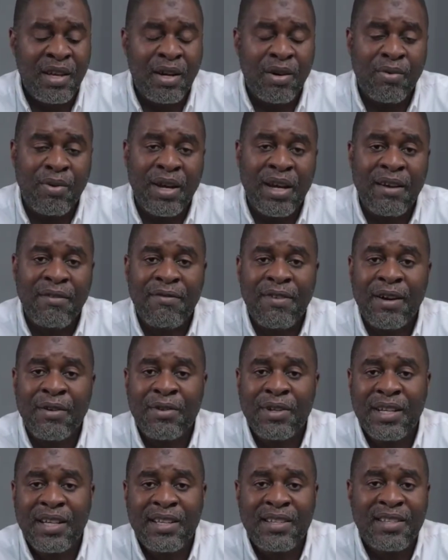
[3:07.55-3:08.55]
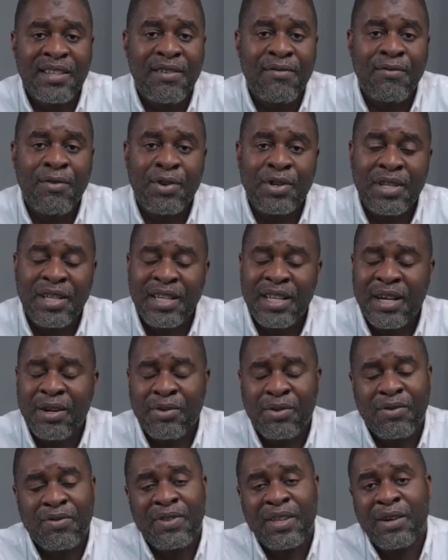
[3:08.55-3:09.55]
where founders are voted
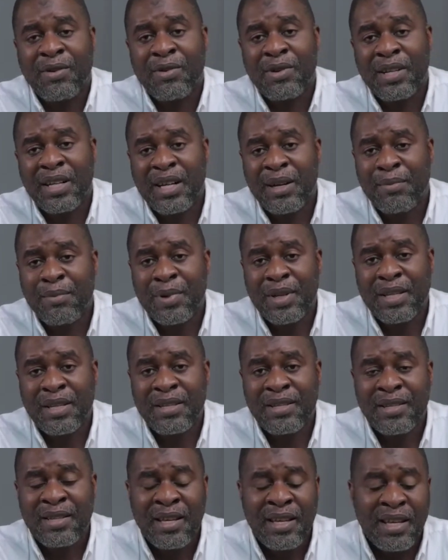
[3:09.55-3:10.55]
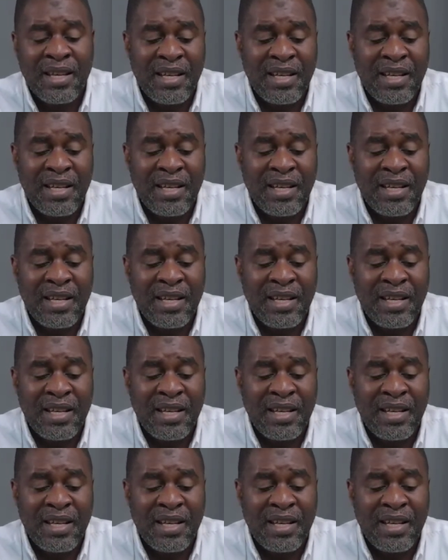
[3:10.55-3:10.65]
out of their own companies,